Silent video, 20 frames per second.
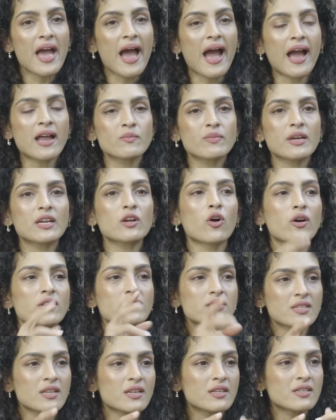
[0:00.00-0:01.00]
And by
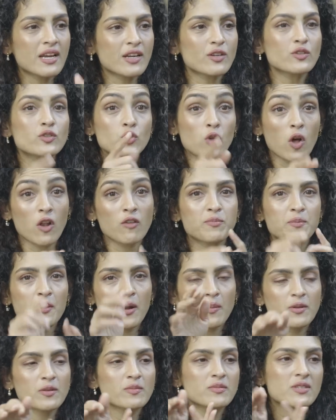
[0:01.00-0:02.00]
constantly trying to solve
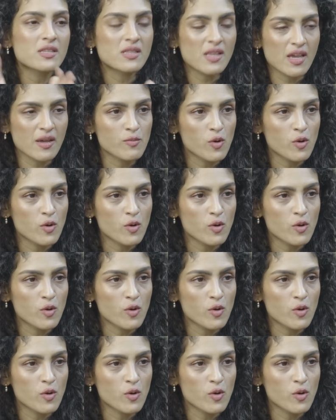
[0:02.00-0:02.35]
problems in their